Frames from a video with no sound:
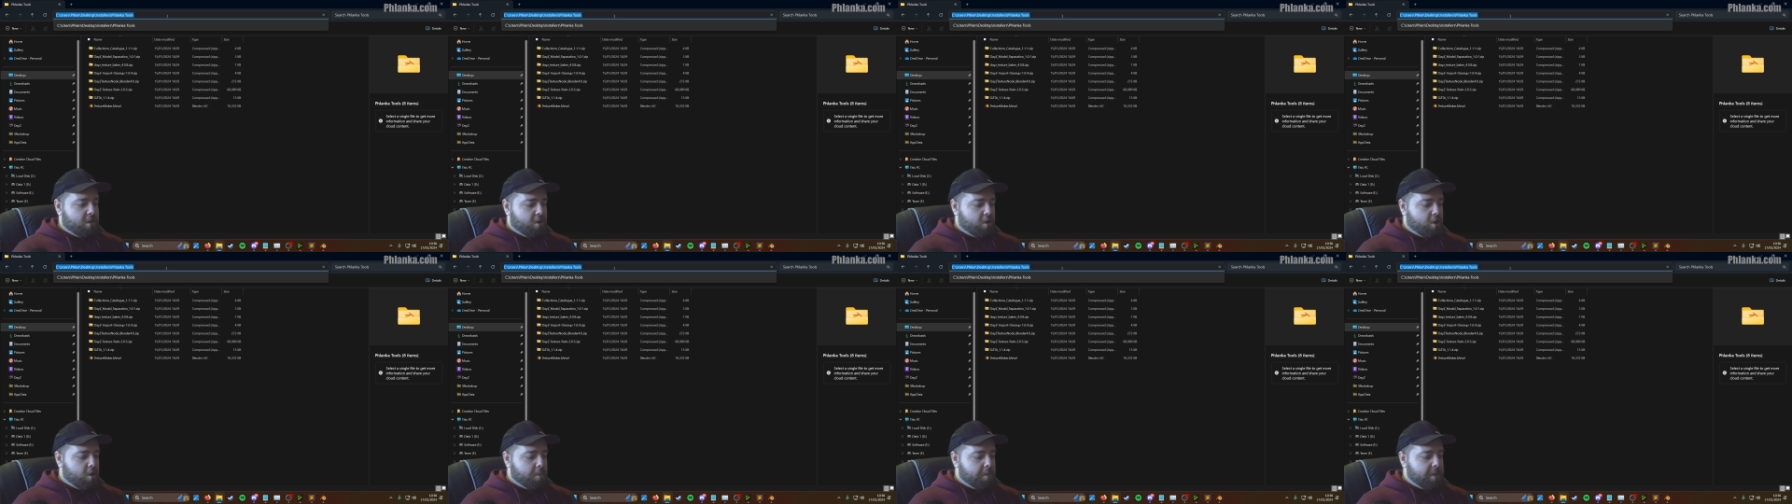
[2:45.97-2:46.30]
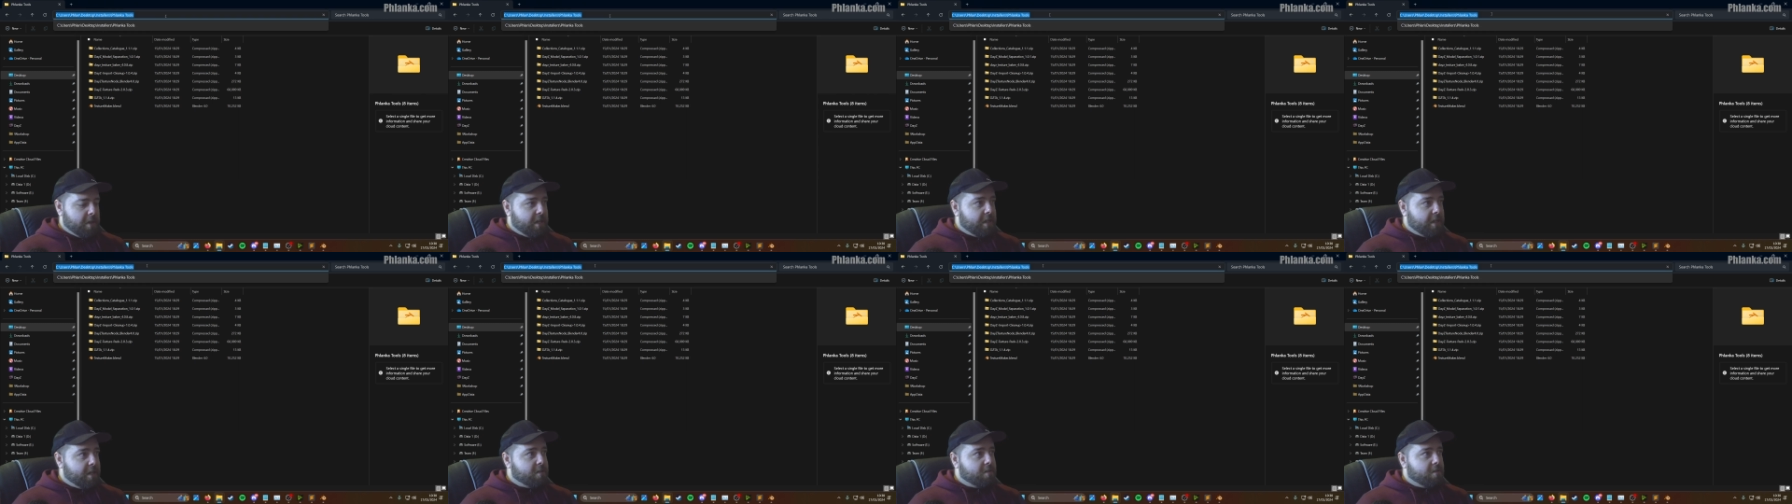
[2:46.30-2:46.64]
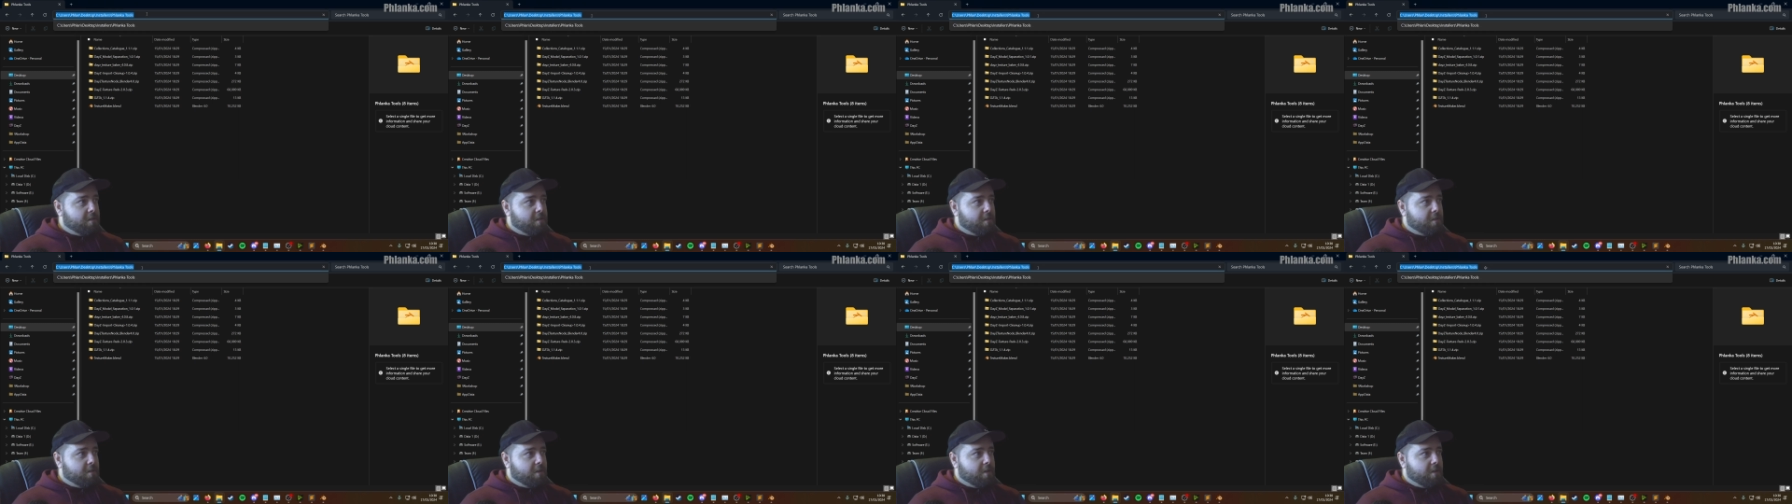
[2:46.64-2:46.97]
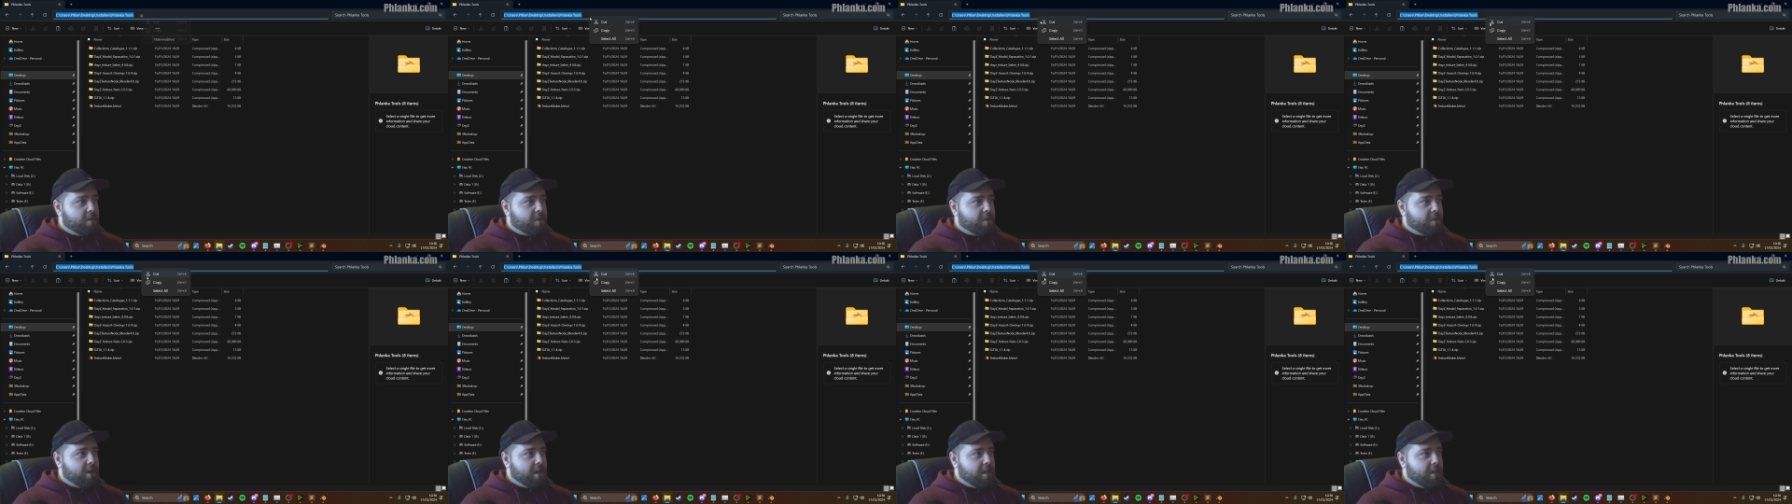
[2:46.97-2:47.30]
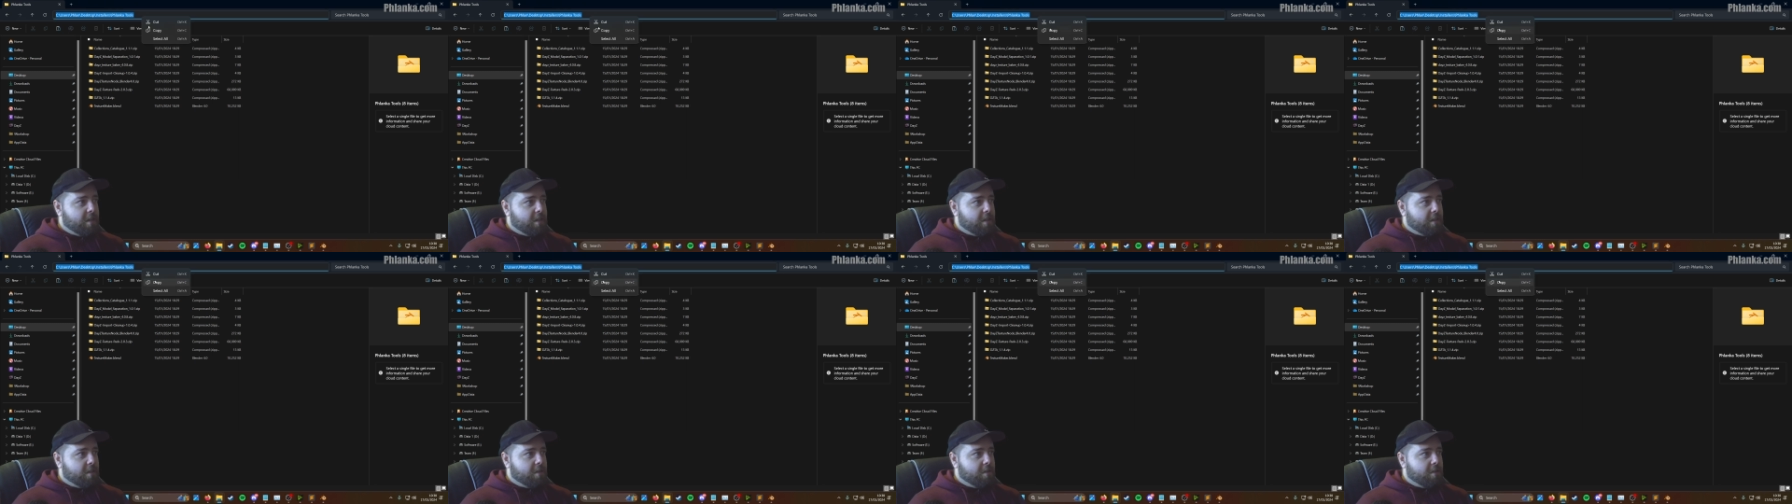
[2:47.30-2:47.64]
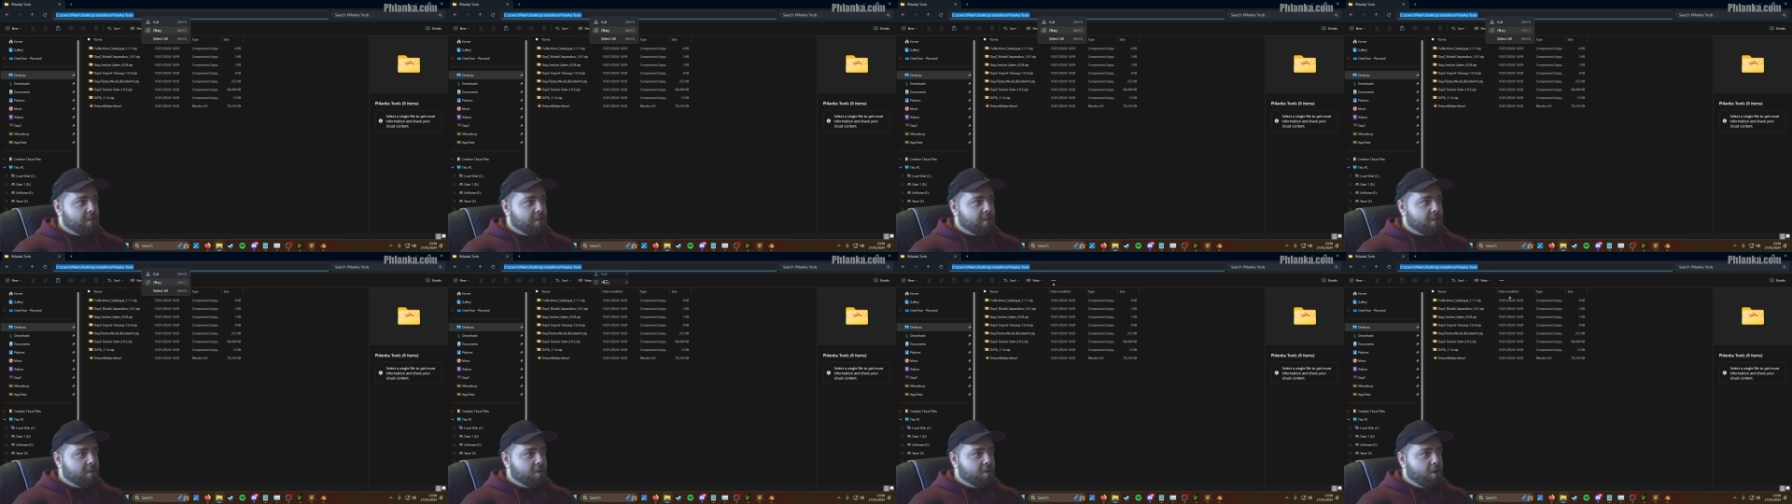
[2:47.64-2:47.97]
copy this, so I right click,
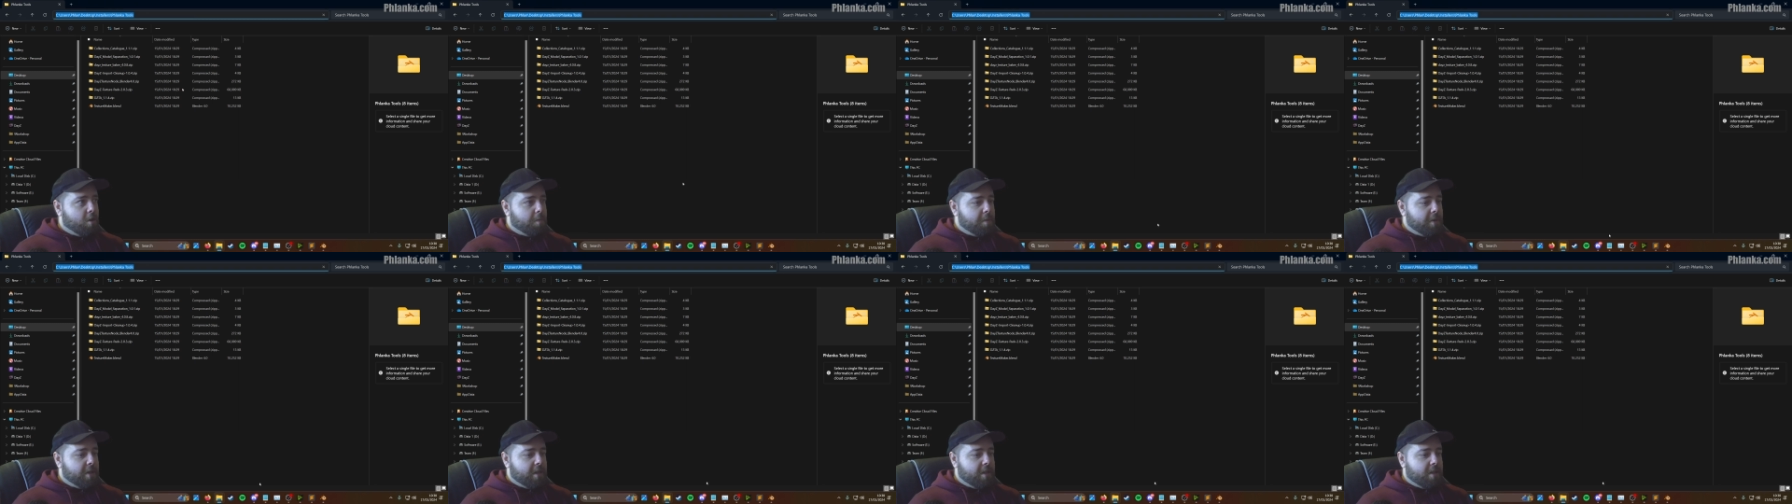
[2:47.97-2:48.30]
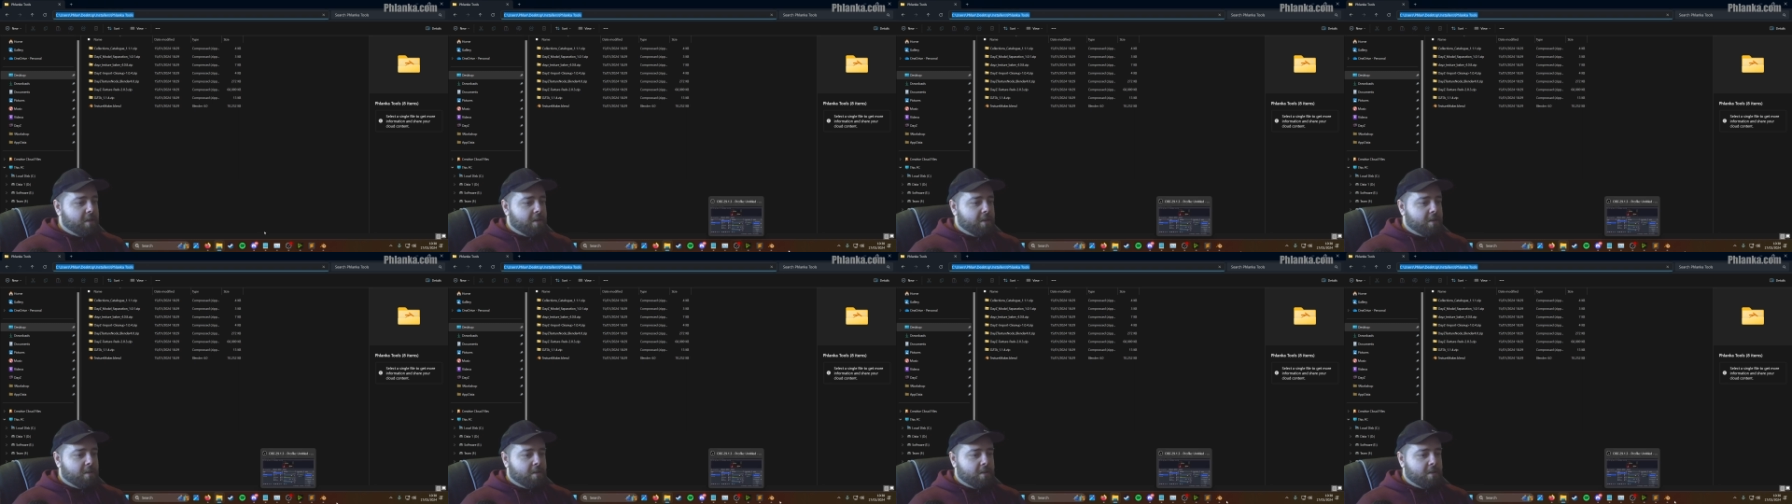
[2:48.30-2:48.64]
copy,